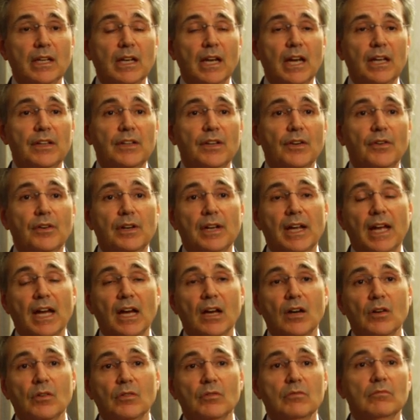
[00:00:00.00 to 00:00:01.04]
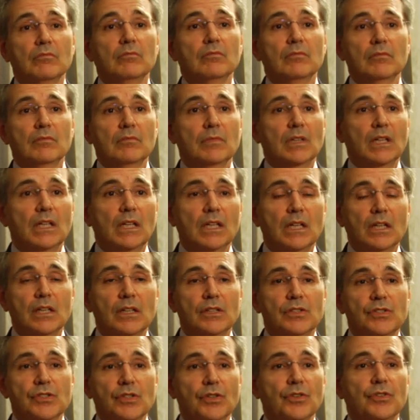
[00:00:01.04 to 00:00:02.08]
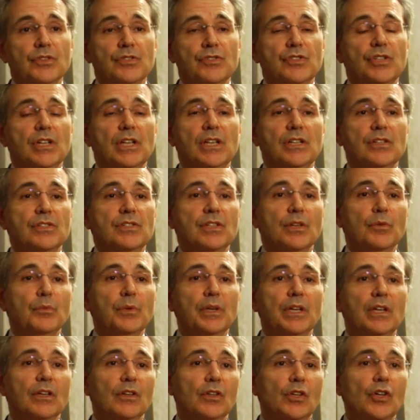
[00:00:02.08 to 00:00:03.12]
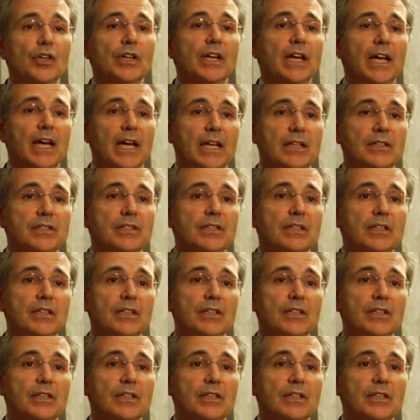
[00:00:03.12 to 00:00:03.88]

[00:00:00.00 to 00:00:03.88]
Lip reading: And there are now certain genes that we can look at